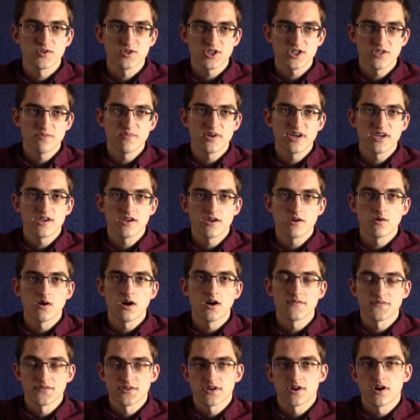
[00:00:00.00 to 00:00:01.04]
she might go
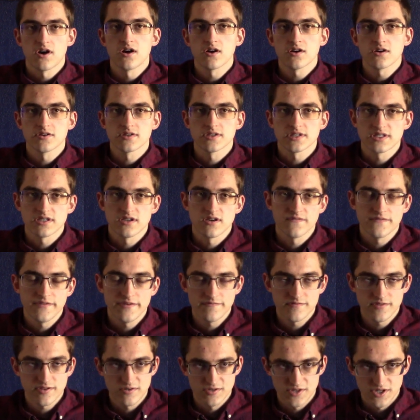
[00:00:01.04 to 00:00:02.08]
off and conquer stuff,
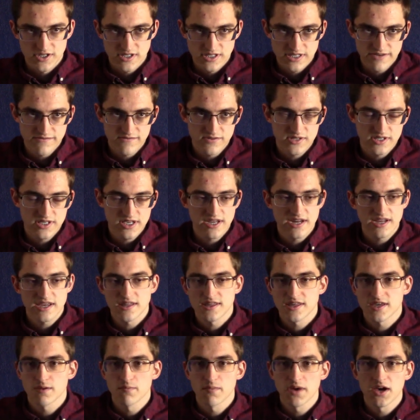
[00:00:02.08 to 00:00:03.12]
even though she's never said
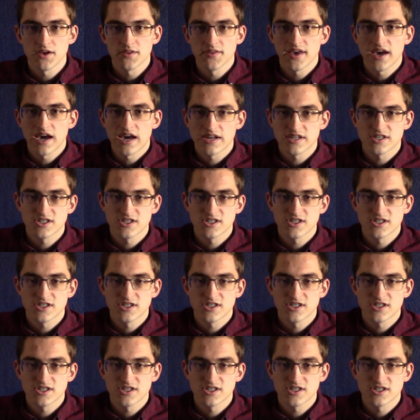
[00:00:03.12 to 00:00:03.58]
anything about that,